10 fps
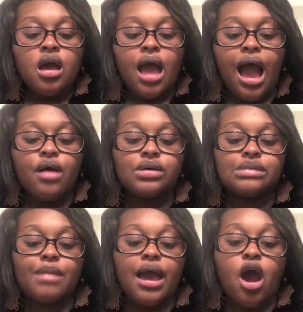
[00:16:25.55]
How
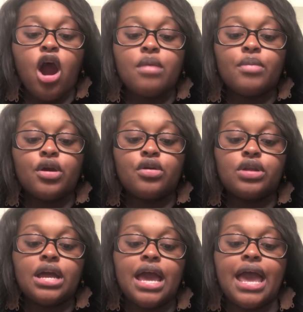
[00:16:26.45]
is my
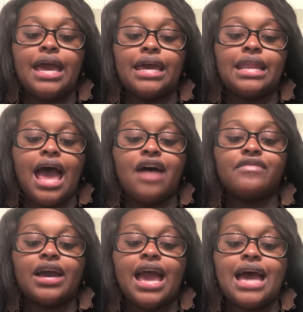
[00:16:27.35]
heartburn, and
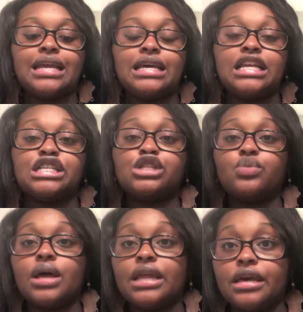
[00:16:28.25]
have I had any
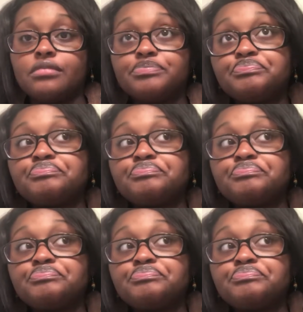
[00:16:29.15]
swelling?